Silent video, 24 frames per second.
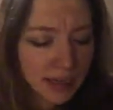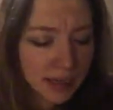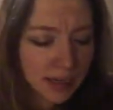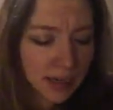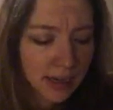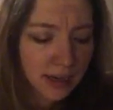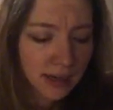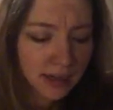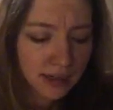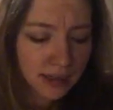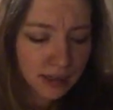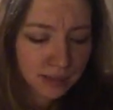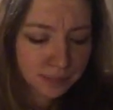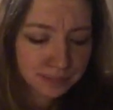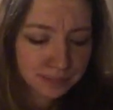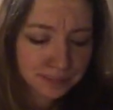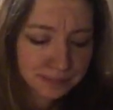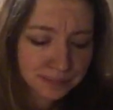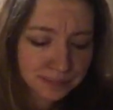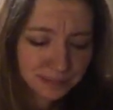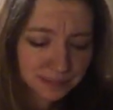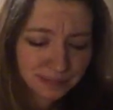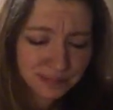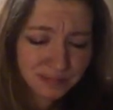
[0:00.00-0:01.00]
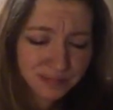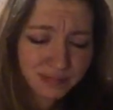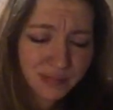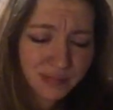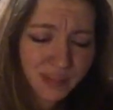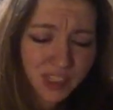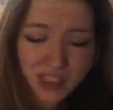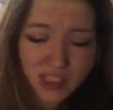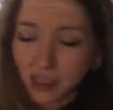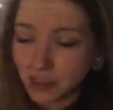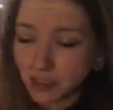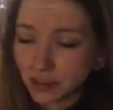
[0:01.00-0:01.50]
I
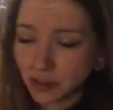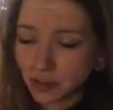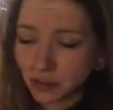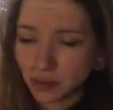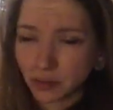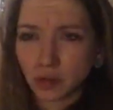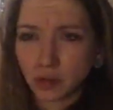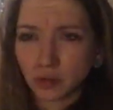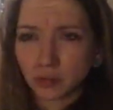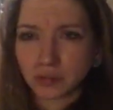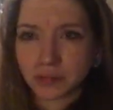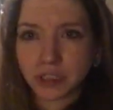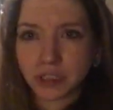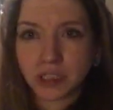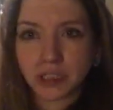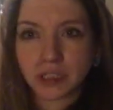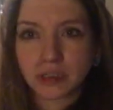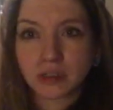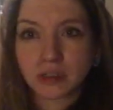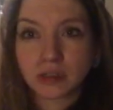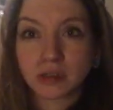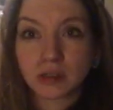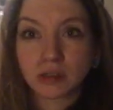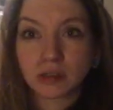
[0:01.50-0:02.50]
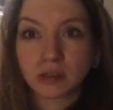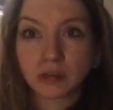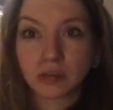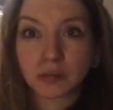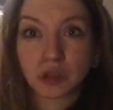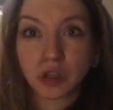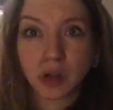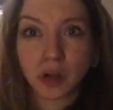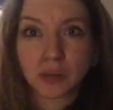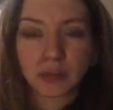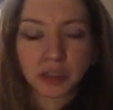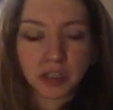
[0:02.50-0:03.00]
do. Oh Jesus, I'm
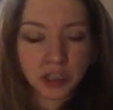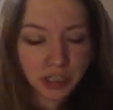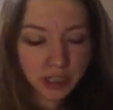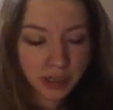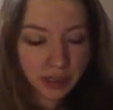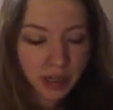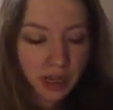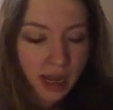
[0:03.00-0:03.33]
dropping shit.